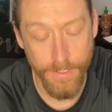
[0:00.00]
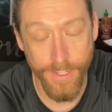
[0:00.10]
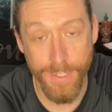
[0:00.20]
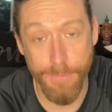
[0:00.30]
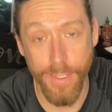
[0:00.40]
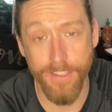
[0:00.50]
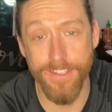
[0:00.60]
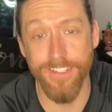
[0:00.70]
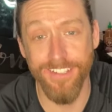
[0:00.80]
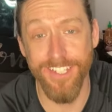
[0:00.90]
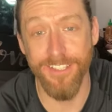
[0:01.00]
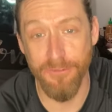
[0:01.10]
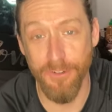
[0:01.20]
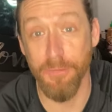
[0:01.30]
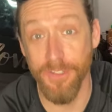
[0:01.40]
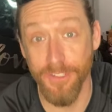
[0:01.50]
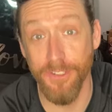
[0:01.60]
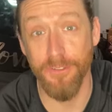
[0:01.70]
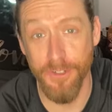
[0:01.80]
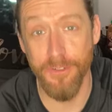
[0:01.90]
getting my kids to clean their rooms and
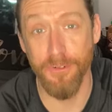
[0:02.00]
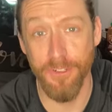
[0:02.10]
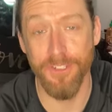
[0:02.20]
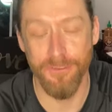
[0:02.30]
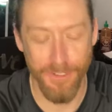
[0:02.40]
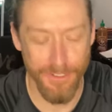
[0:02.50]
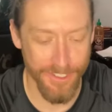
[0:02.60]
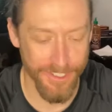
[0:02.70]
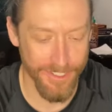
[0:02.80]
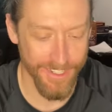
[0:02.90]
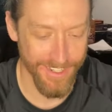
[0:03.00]
do their chores, which is